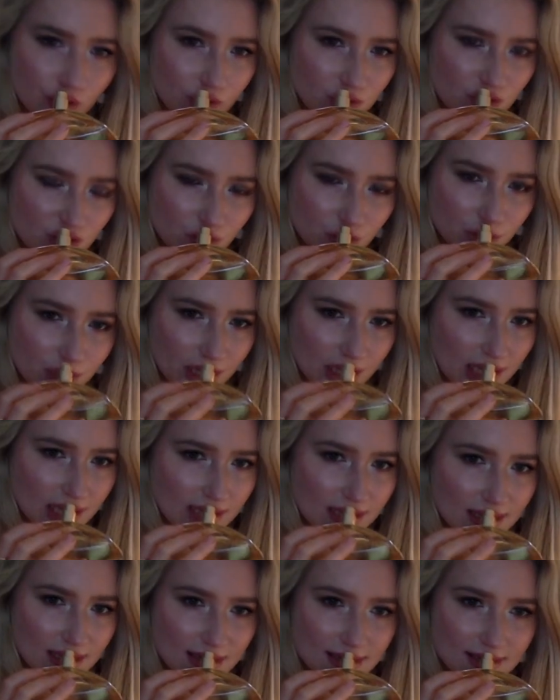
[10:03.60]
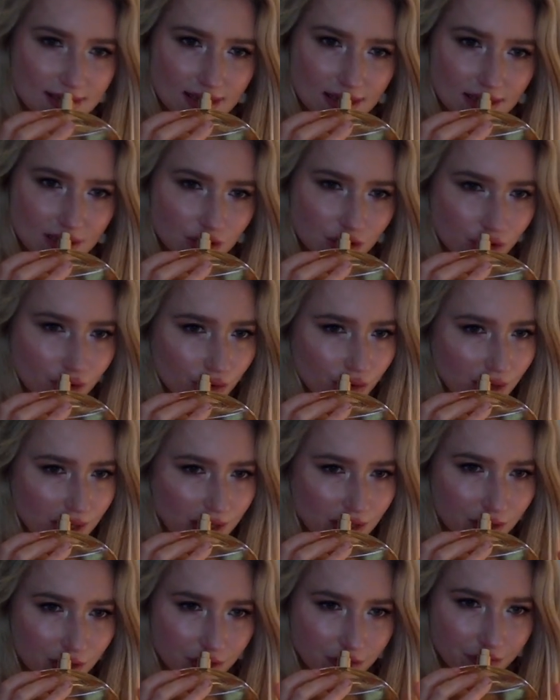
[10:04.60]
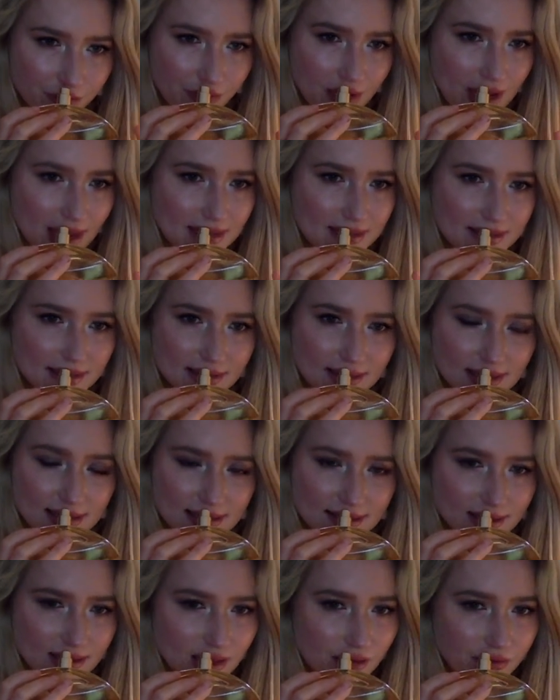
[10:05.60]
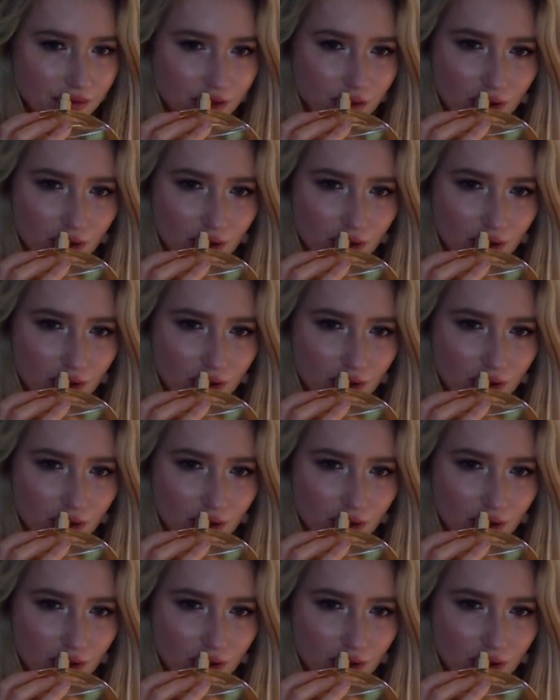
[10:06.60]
sweet, it's not too in your face, it doesn't give you a